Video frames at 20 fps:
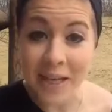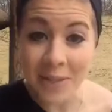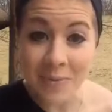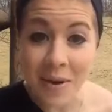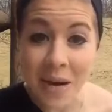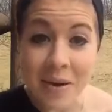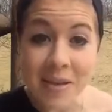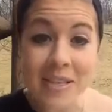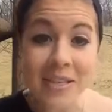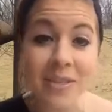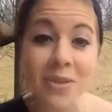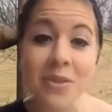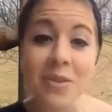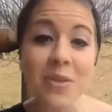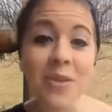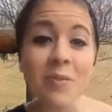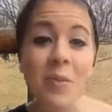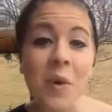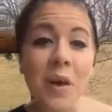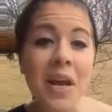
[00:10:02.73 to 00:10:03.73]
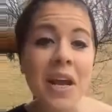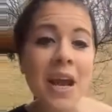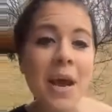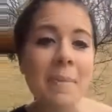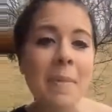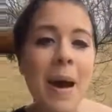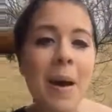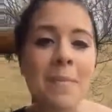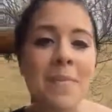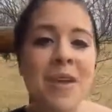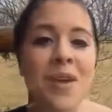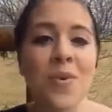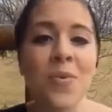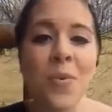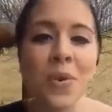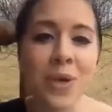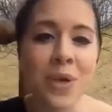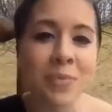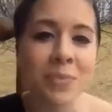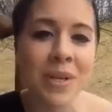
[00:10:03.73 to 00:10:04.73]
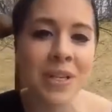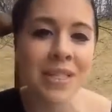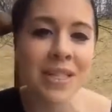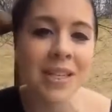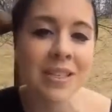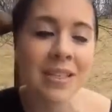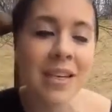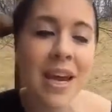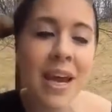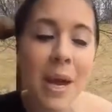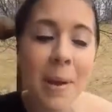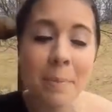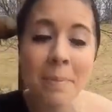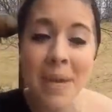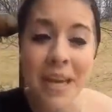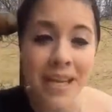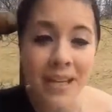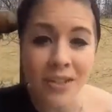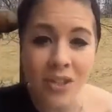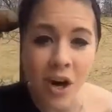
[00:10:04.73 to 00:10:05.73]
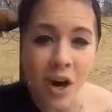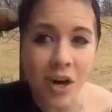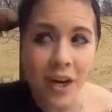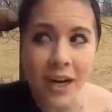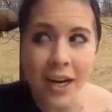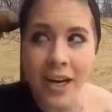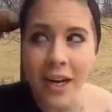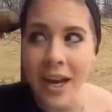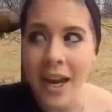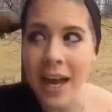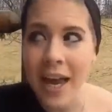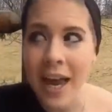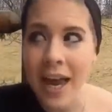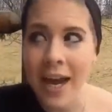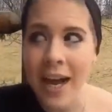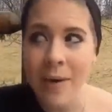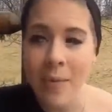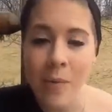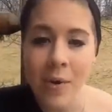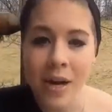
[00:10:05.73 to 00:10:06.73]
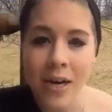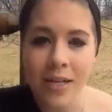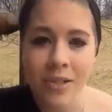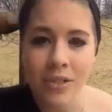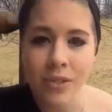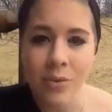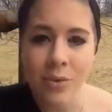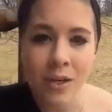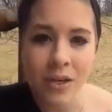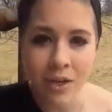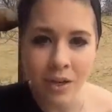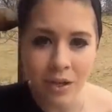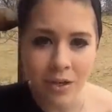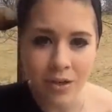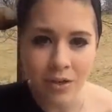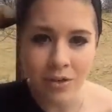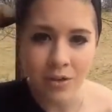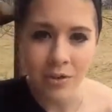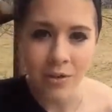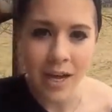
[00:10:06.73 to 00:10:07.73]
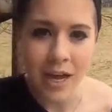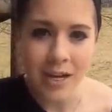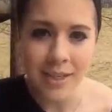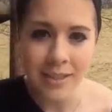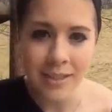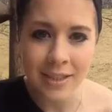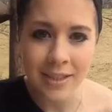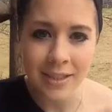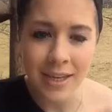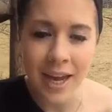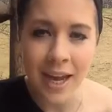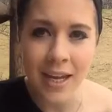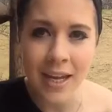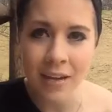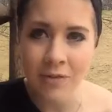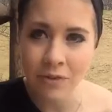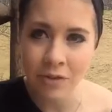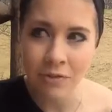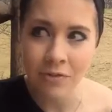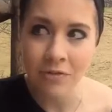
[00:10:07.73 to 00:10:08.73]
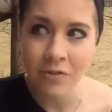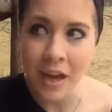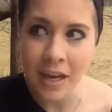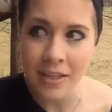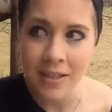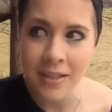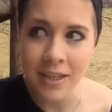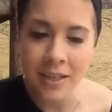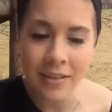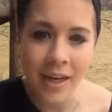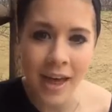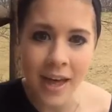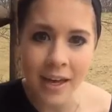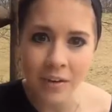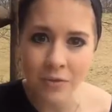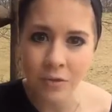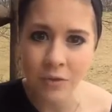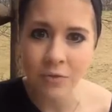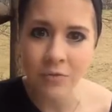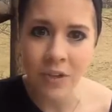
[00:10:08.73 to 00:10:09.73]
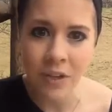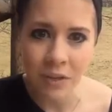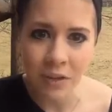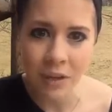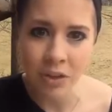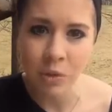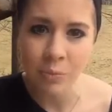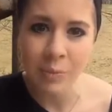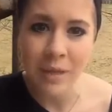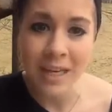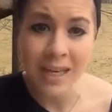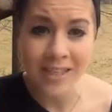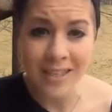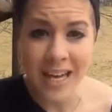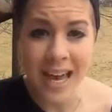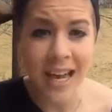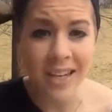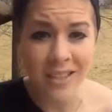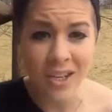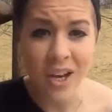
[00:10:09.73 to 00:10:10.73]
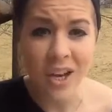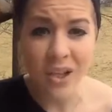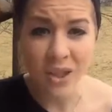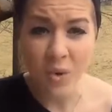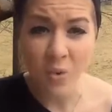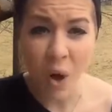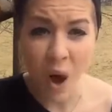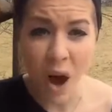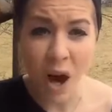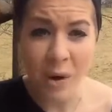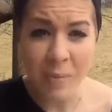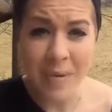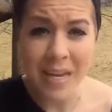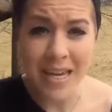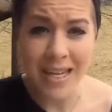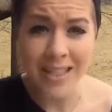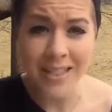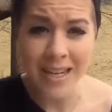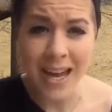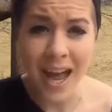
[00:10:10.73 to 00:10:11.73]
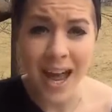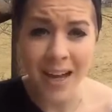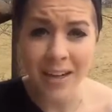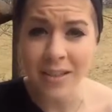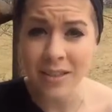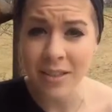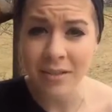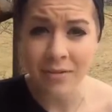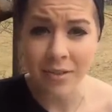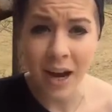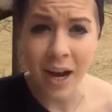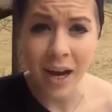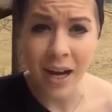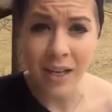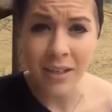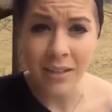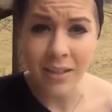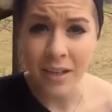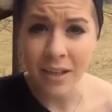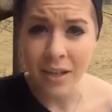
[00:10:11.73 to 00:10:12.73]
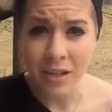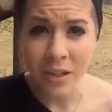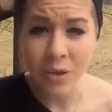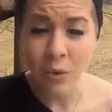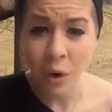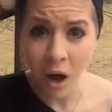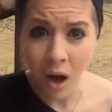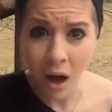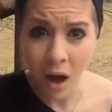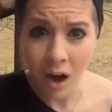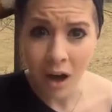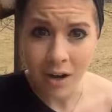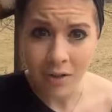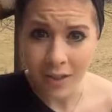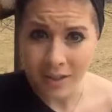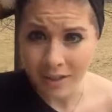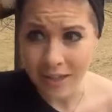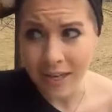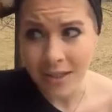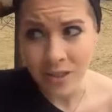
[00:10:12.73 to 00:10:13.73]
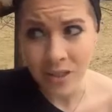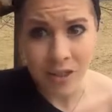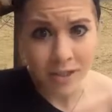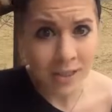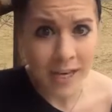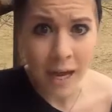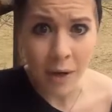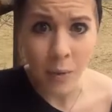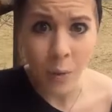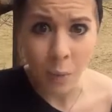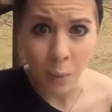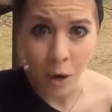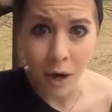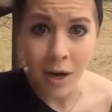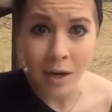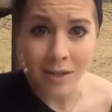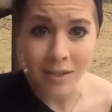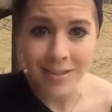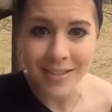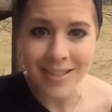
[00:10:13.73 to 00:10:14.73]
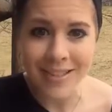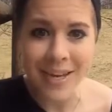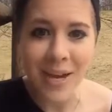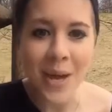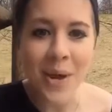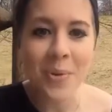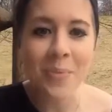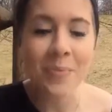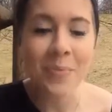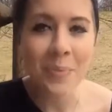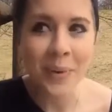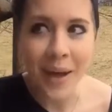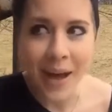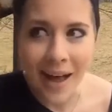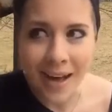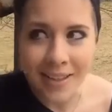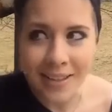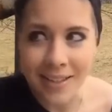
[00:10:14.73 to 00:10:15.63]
what I listened to this morning about being a warrior princess, being a target. And I wanted to encourage you guys today, if you're facing that, if you feel like you're being attacked, you are being attacked, right? You are. Like, that's just how it works. But